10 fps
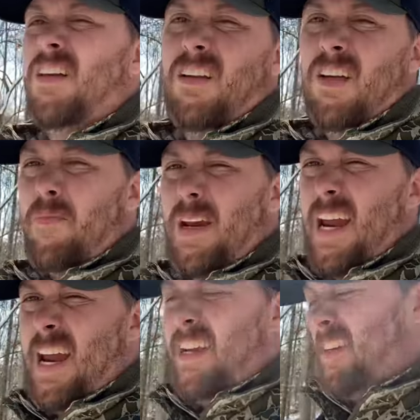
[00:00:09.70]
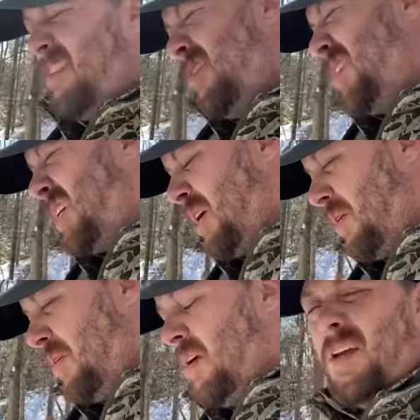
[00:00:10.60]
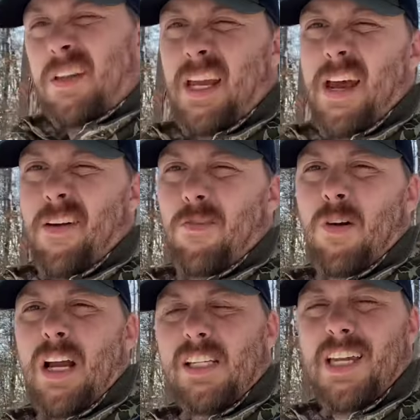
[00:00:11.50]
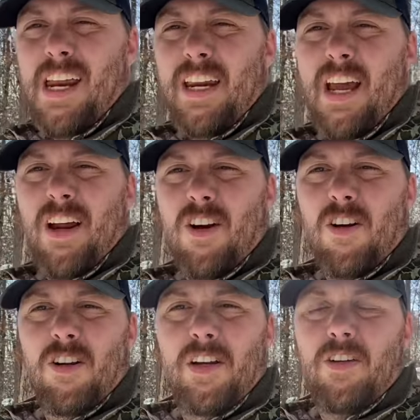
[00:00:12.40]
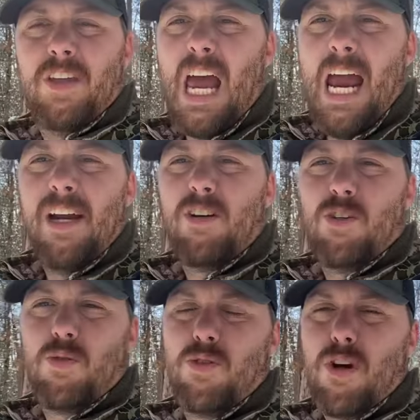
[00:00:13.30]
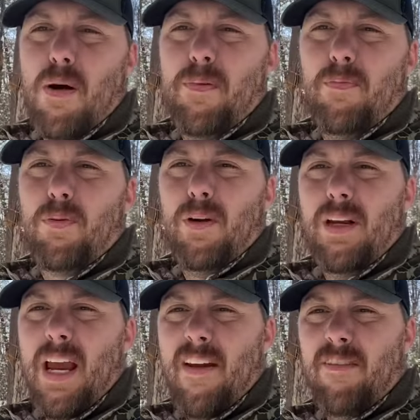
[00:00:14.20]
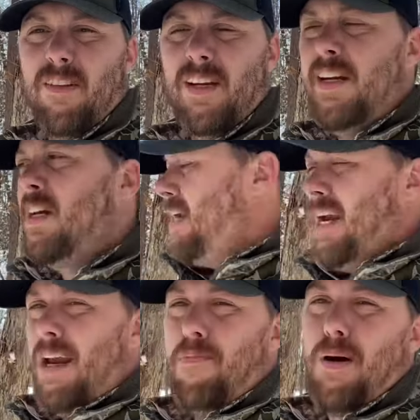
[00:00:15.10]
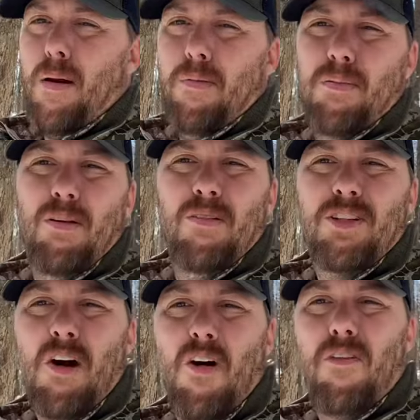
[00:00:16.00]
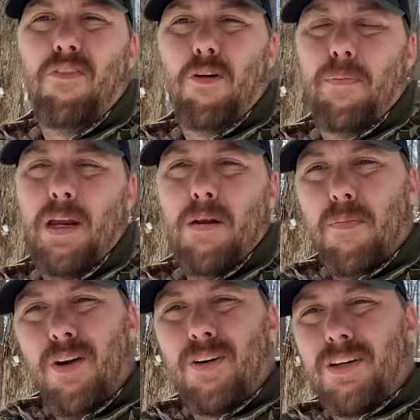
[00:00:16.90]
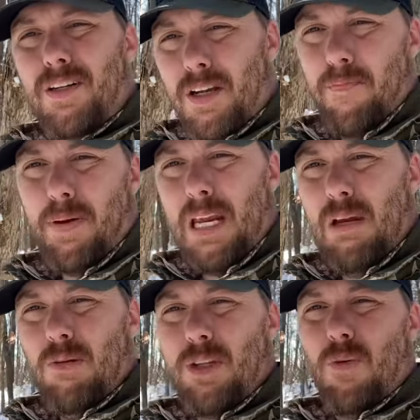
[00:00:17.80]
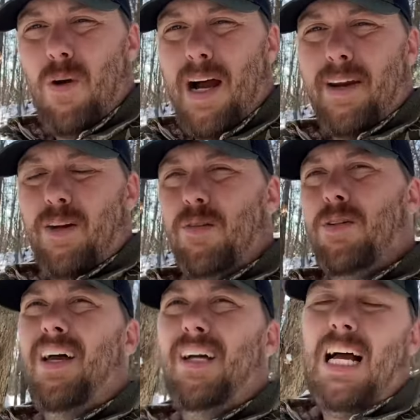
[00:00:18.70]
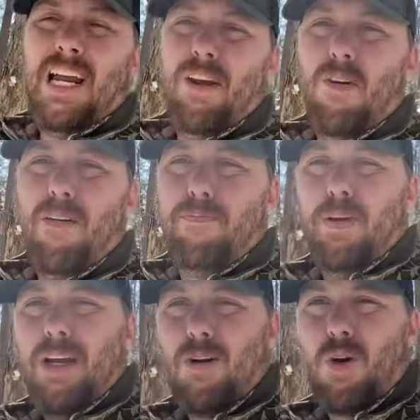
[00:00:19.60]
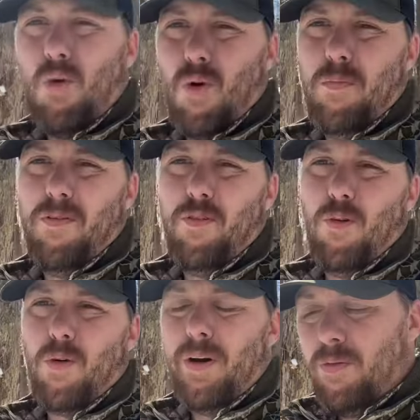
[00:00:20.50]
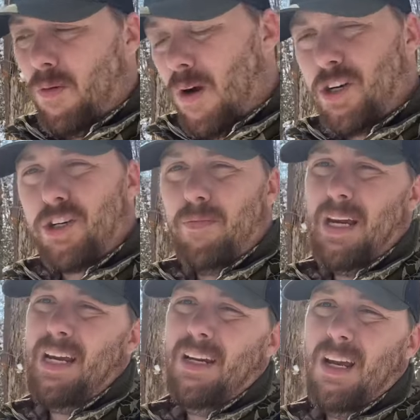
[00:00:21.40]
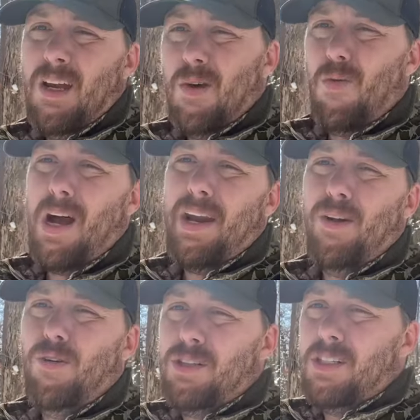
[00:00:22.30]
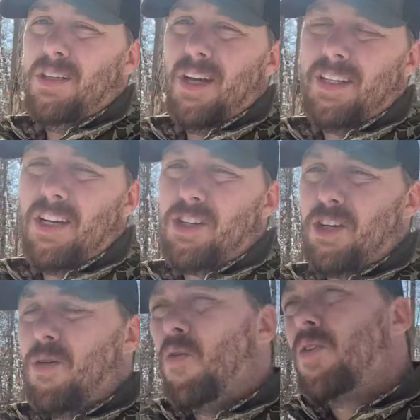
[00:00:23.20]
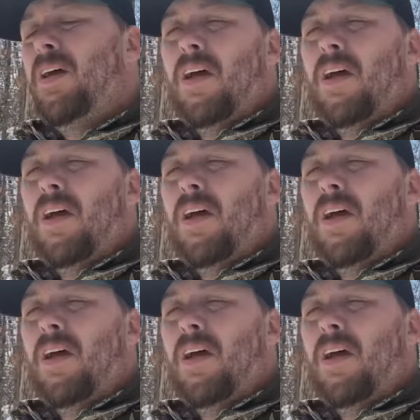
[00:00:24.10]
Let me add to it too, that when I set it out earlier, the acorns were dropping pretty heavily. It probably was hard for the peanut butter to compete with the white oaks. Uh, I know I've put out corn before and watched them eat white oaks and not touch the corn.